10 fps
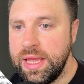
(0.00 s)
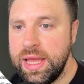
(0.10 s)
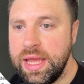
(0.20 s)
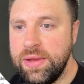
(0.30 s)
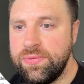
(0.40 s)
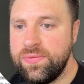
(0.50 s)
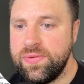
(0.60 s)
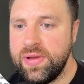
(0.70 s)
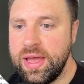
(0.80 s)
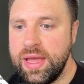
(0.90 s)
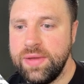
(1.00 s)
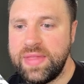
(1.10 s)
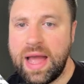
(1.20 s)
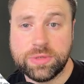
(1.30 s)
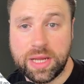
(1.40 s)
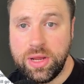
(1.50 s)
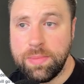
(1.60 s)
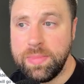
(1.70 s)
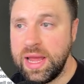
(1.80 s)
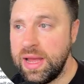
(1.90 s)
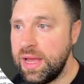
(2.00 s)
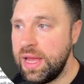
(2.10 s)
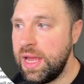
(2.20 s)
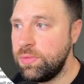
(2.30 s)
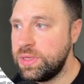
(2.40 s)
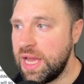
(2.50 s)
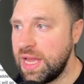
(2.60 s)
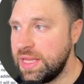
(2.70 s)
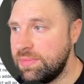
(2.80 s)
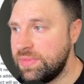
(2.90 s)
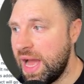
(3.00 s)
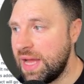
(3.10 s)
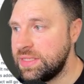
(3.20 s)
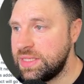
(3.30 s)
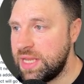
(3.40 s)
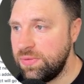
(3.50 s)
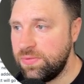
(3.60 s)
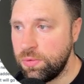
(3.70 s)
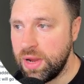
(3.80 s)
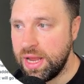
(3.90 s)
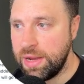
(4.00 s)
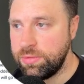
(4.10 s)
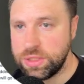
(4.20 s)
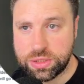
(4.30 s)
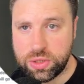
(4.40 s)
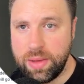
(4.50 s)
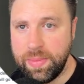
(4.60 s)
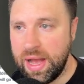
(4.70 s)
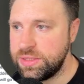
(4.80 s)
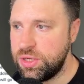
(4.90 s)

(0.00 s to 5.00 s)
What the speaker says: if that was only a minute, it would take them down the default and they would just time out.